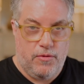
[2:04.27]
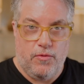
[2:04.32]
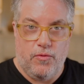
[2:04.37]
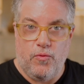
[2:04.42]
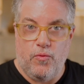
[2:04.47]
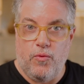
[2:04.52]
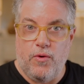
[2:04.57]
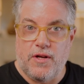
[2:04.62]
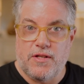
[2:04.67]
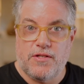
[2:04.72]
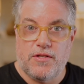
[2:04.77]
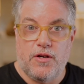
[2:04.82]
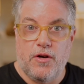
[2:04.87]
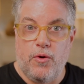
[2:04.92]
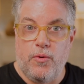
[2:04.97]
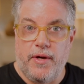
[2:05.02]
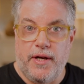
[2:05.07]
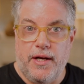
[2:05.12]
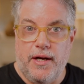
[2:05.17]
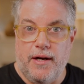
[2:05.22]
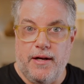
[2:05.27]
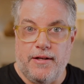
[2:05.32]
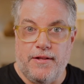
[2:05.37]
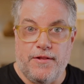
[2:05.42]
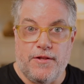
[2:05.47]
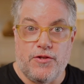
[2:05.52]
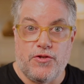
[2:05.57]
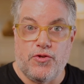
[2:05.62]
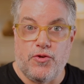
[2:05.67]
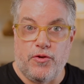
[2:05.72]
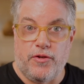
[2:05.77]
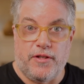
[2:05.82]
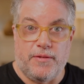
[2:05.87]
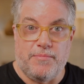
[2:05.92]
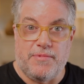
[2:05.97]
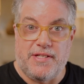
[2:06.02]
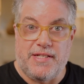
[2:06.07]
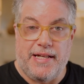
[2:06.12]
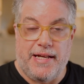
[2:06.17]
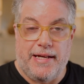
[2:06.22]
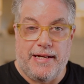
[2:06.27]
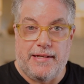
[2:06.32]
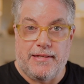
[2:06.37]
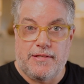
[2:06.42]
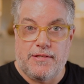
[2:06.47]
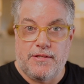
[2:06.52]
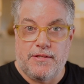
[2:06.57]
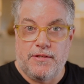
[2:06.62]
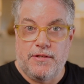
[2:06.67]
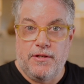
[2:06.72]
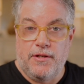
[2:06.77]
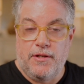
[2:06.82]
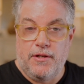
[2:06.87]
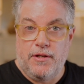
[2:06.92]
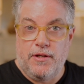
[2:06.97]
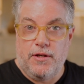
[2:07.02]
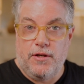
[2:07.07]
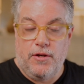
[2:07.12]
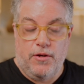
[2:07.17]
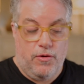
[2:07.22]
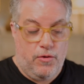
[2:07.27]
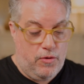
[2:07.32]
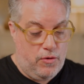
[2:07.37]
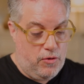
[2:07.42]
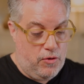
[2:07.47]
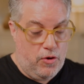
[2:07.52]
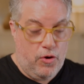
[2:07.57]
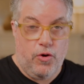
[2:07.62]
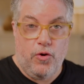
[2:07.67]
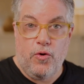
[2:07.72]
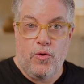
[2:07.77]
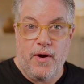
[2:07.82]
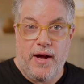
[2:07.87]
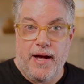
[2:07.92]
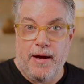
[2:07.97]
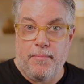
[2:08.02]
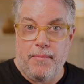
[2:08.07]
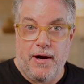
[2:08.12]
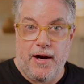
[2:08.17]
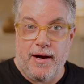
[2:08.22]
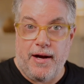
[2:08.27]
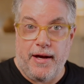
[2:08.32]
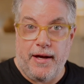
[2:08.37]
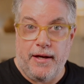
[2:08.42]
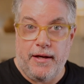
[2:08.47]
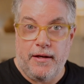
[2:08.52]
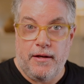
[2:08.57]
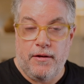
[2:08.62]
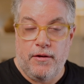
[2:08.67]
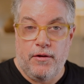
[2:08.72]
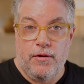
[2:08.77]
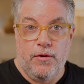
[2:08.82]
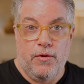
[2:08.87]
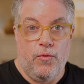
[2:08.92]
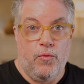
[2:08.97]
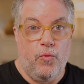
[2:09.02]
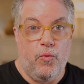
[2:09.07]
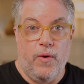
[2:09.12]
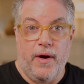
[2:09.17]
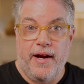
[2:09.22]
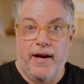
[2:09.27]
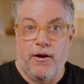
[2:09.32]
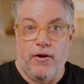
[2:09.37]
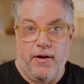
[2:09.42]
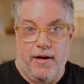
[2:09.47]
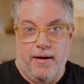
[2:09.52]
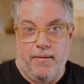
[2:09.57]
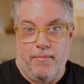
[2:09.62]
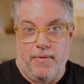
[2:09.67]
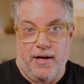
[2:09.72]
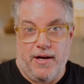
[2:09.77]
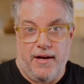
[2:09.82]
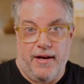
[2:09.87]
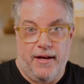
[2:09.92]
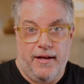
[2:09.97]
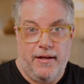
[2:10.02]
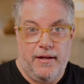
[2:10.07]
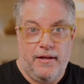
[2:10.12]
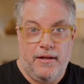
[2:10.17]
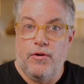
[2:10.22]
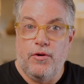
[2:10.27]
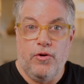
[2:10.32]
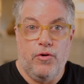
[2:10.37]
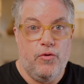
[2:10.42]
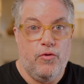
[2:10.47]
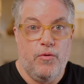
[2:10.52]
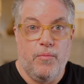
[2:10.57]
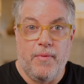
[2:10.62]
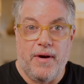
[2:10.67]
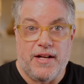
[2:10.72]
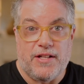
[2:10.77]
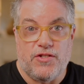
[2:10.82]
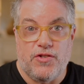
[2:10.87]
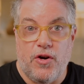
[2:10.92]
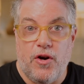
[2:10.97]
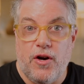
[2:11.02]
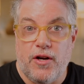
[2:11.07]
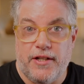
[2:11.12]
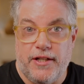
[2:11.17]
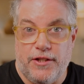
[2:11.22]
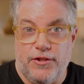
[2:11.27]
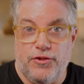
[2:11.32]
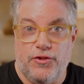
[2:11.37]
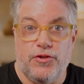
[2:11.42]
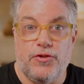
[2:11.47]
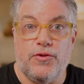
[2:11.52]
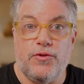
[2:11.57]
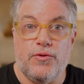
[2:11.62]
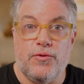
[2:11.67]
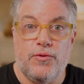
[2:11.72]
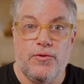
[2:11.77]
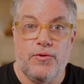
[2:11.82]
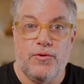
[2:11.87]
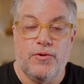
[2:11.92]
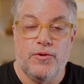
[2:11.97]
What's going on in the circumstance? Who am I? Where am I? Who am I talking to?